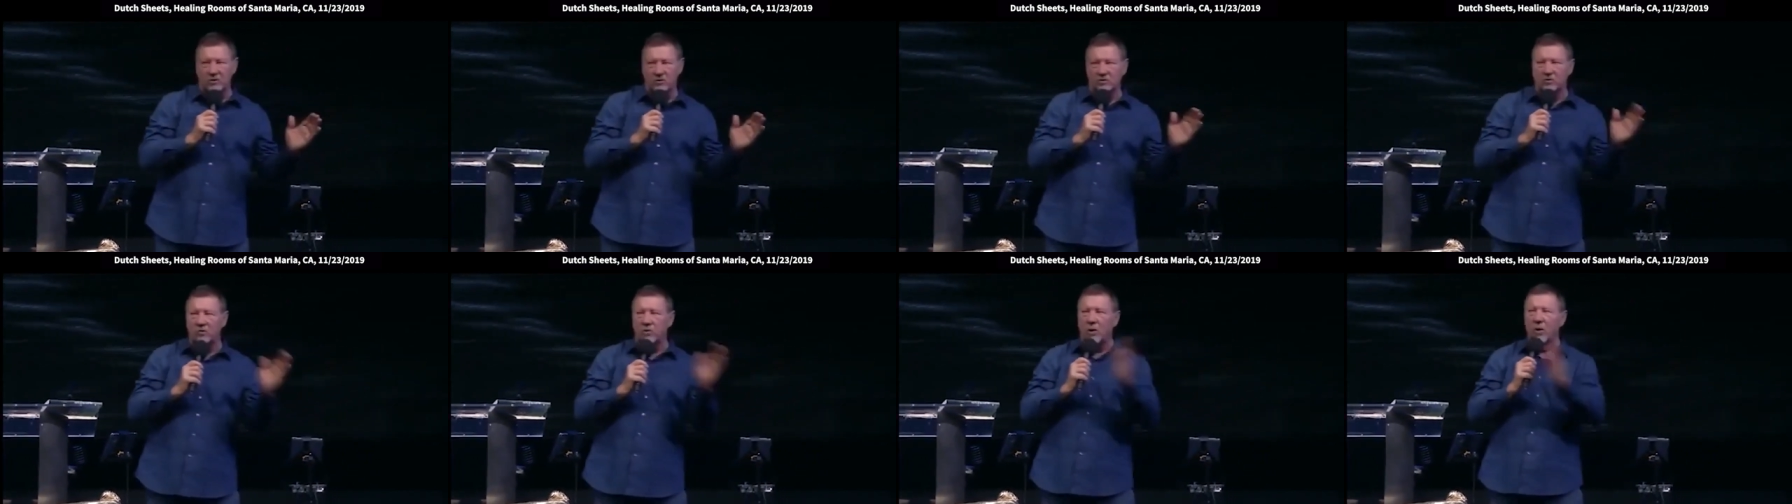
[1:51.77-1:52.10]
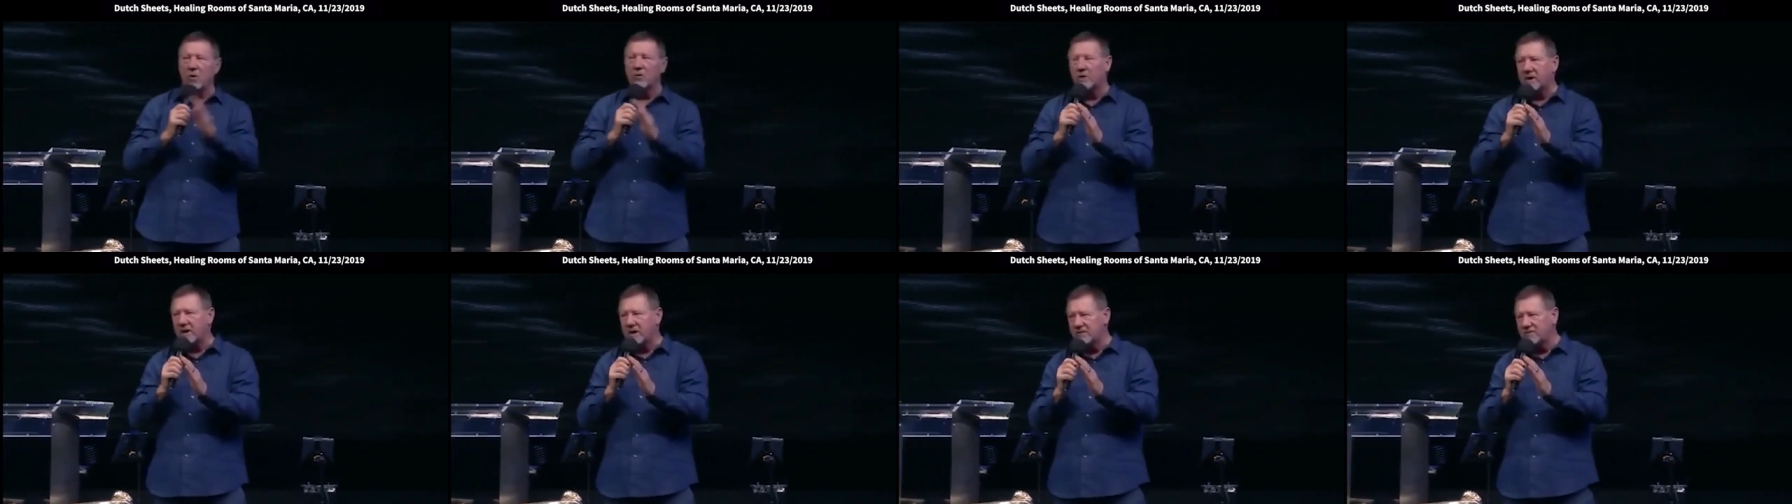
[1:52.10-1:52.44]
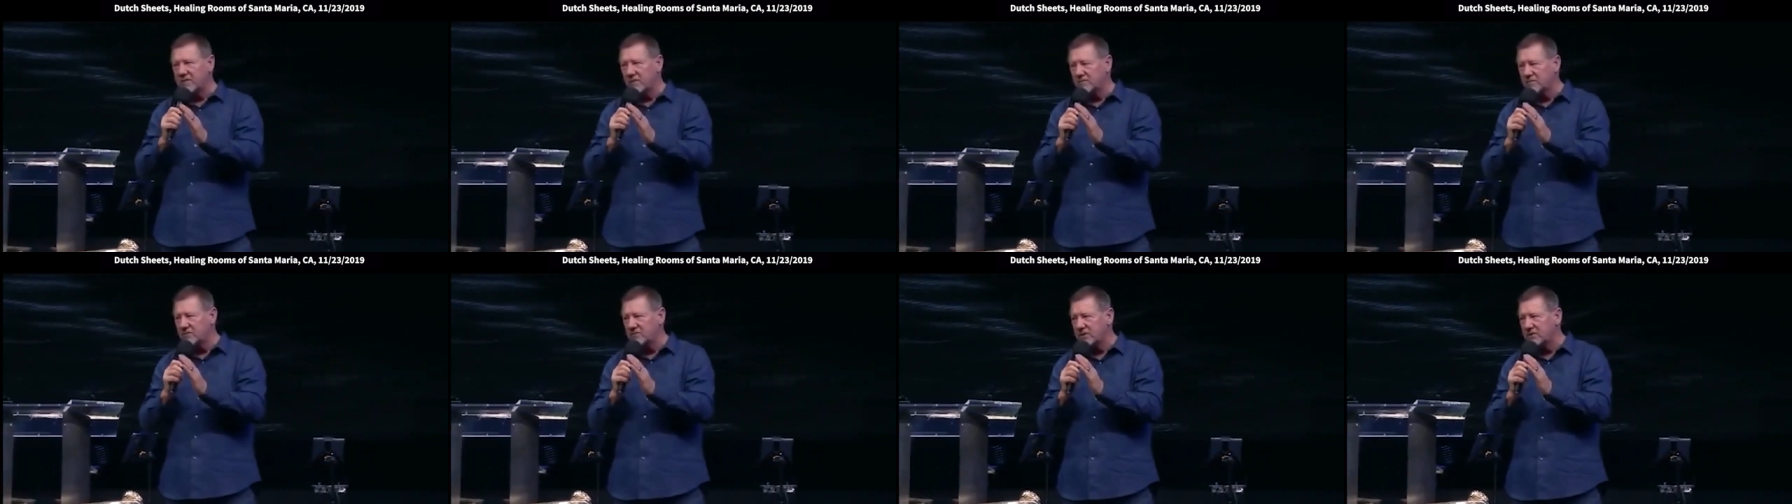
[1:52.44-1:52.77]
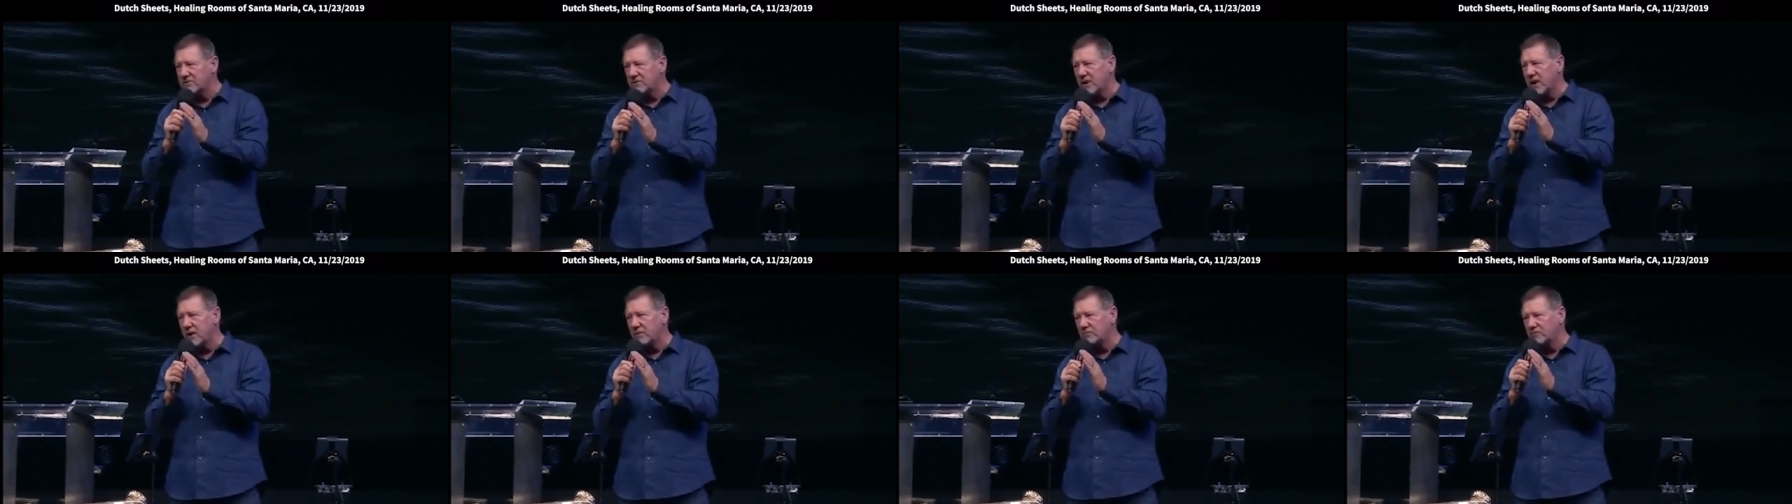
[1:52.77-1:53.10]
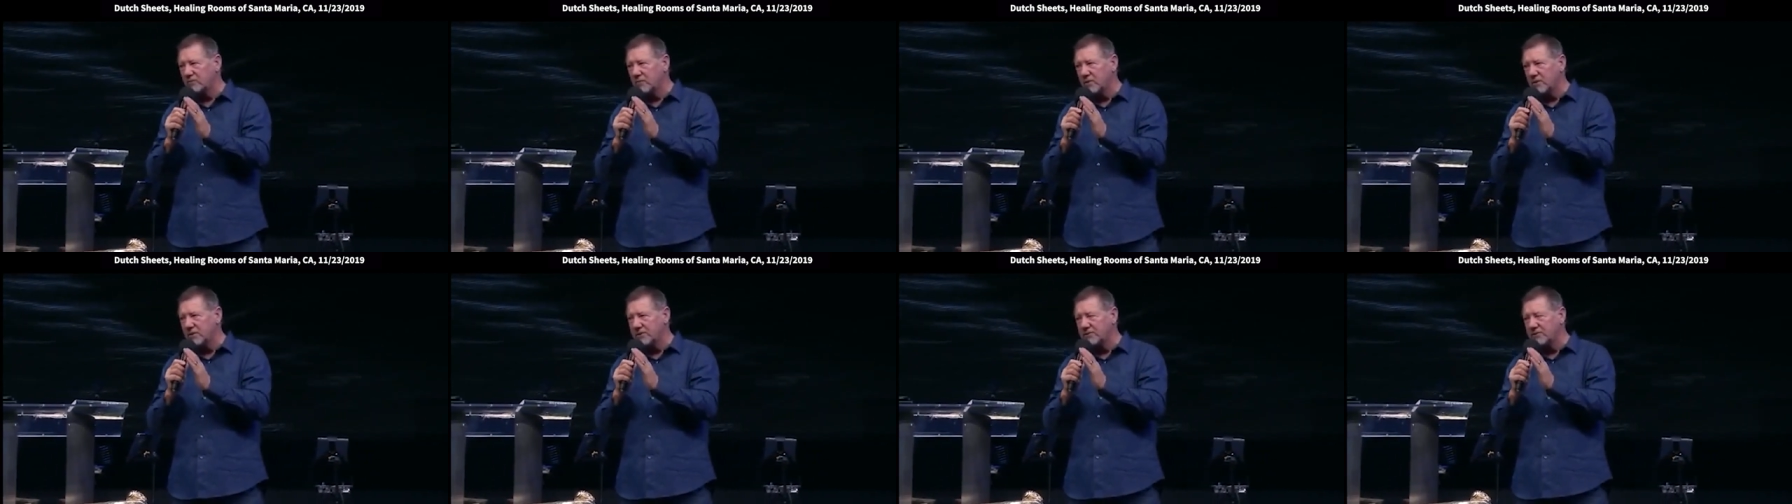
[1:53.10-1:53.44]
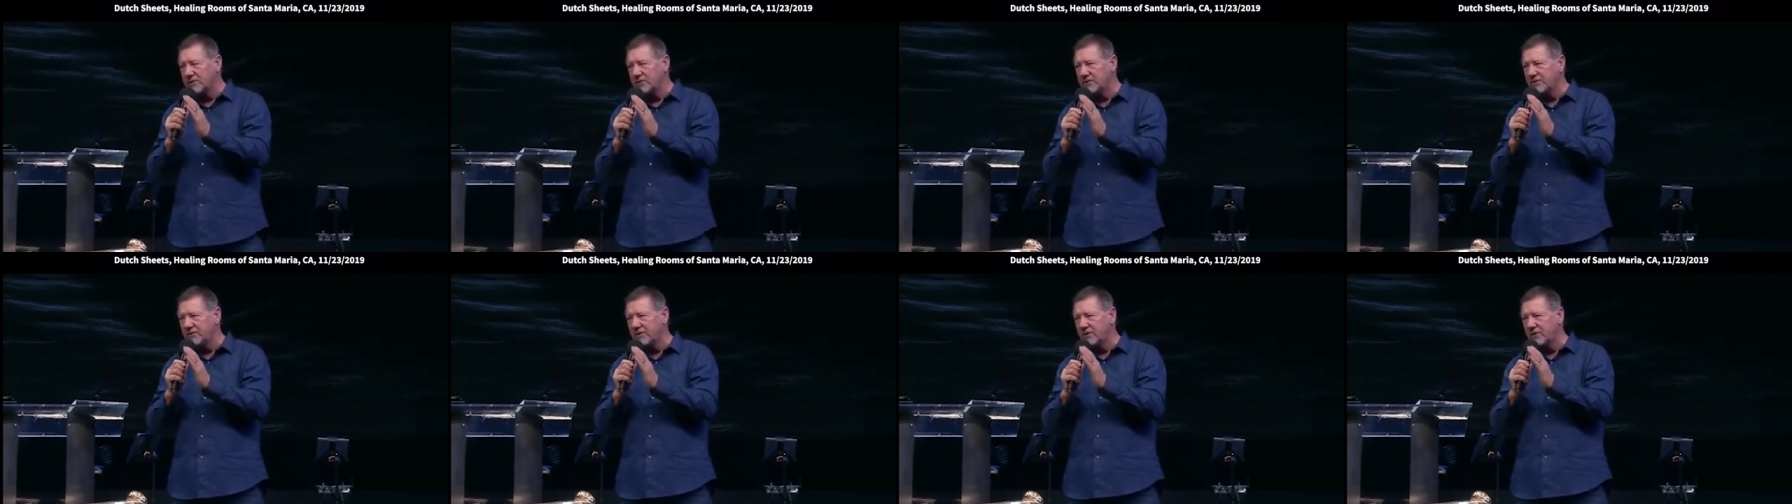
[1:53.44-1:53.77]
was quoting from Psalm
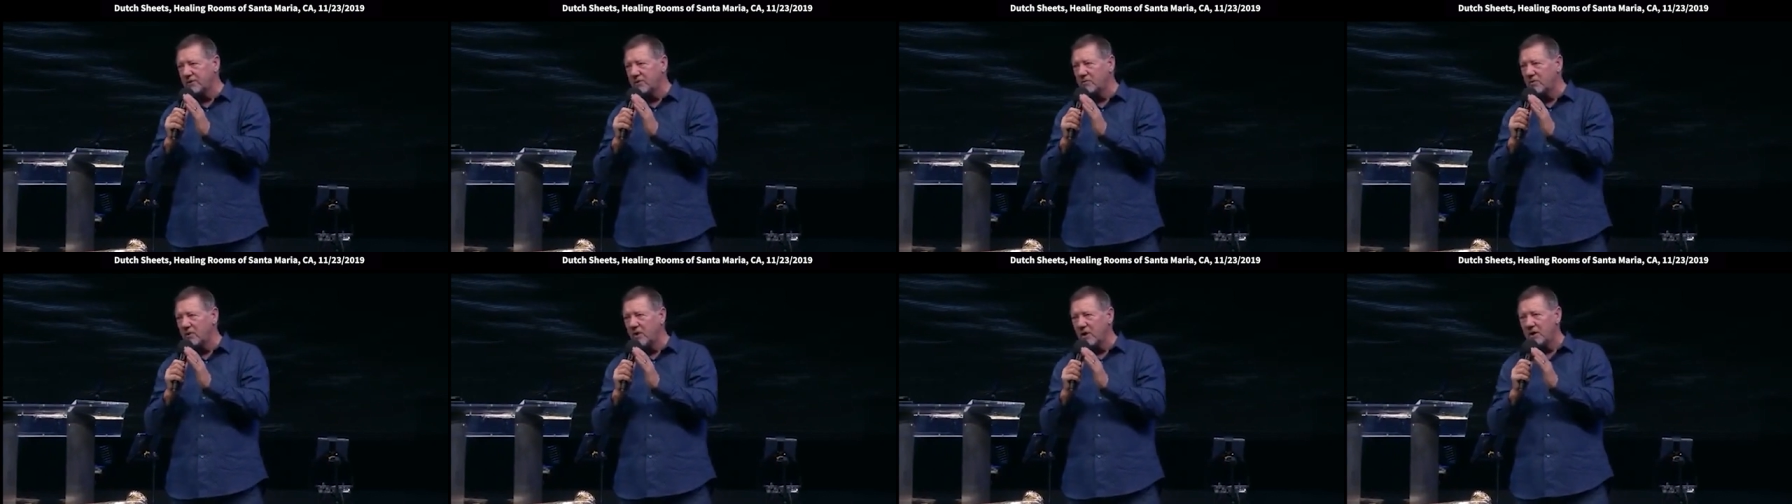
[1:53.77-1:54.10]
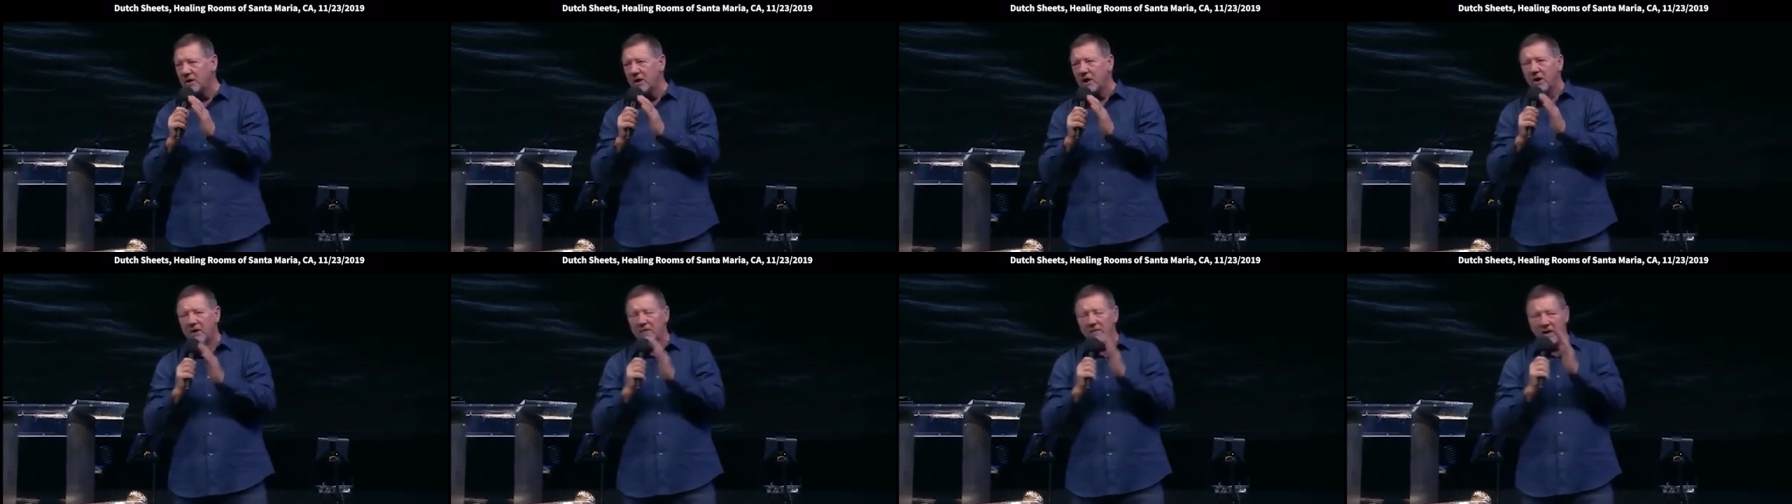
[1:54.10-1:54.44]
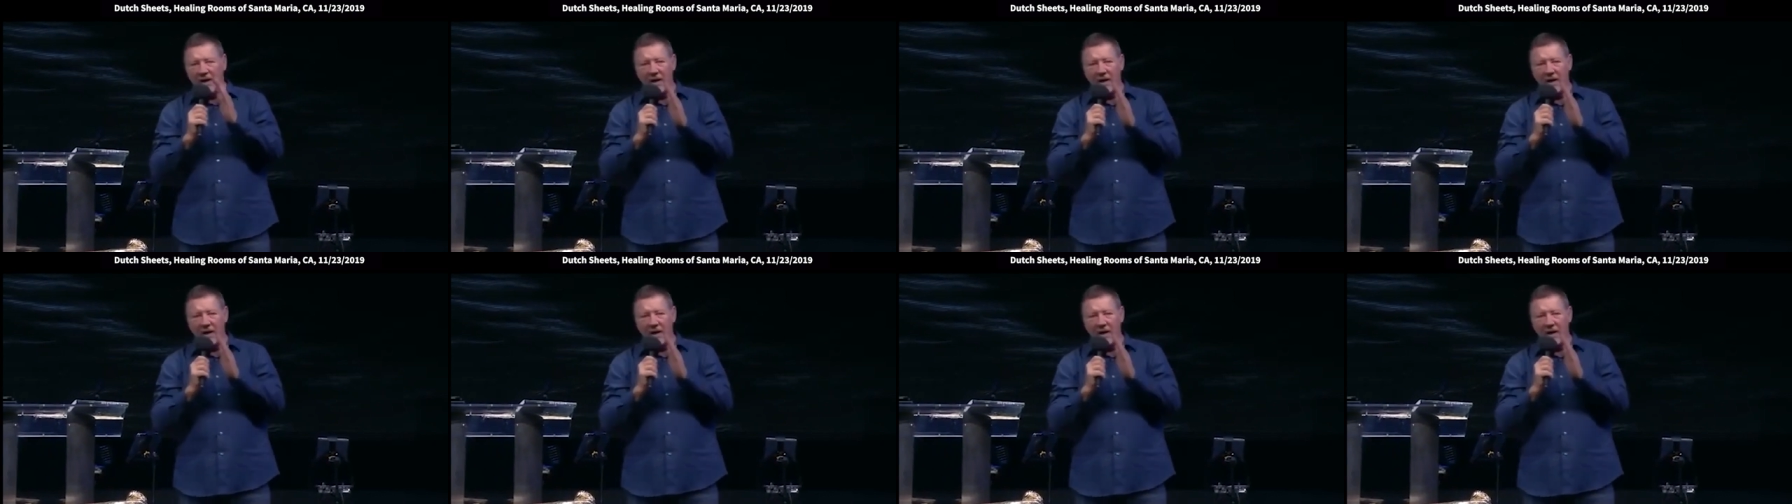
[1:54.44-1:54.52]
22:31,